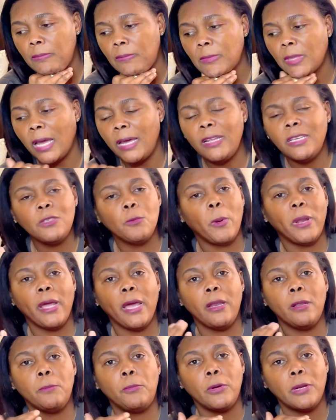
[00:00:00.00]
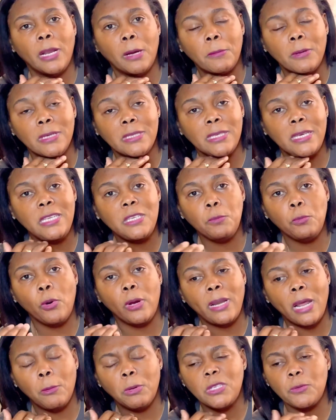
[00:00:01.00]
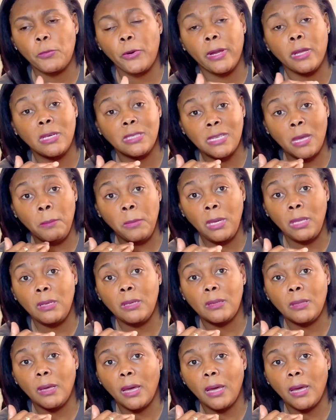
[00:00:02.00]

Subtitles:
I just went ahead and put it up because each morning I was praying because, I mean,